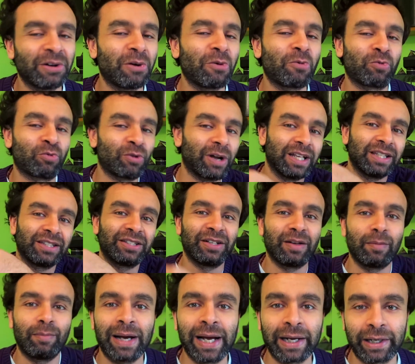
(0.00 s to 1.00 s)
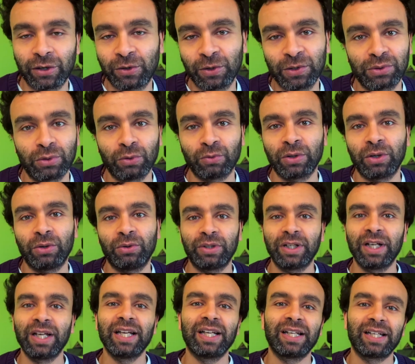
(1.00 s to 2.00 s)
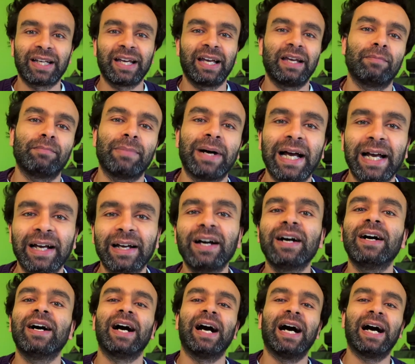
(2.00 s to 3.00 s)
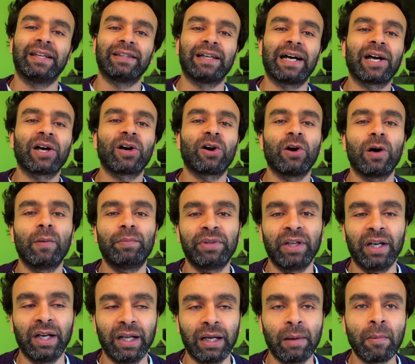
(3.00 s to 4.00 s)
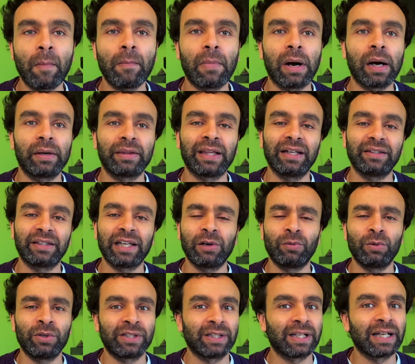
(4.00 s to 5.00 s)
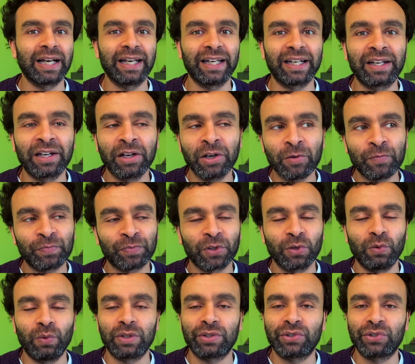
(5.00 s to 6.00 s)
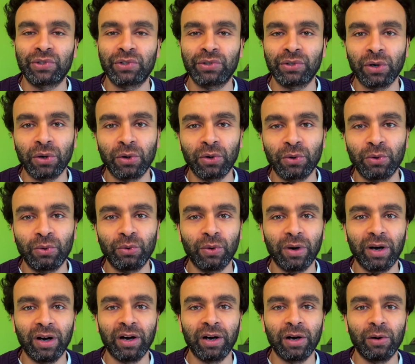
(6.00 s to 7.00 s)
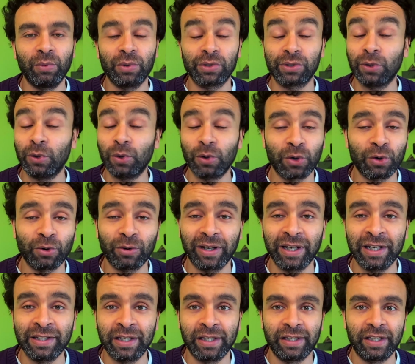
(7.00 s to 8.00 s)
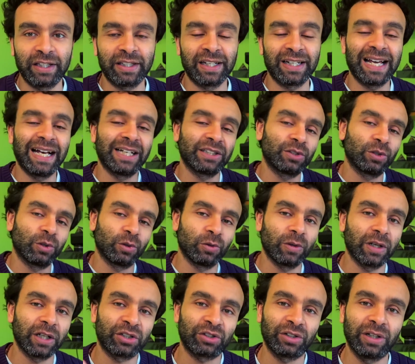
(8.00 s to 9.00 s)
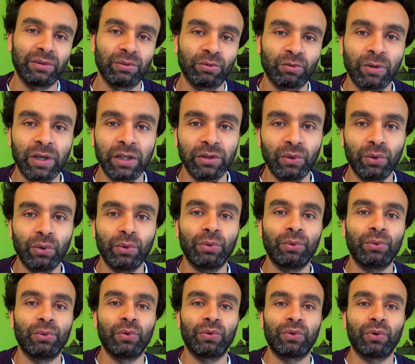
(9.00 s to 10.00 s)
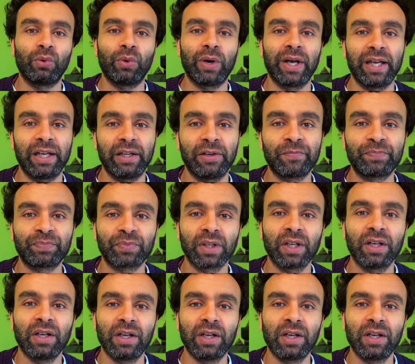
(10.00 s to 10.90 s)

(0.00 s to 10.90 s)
So I ran to the bank across the road, came back, and I copped it. I remember that day was so crazy. Then I had to rush and run all the way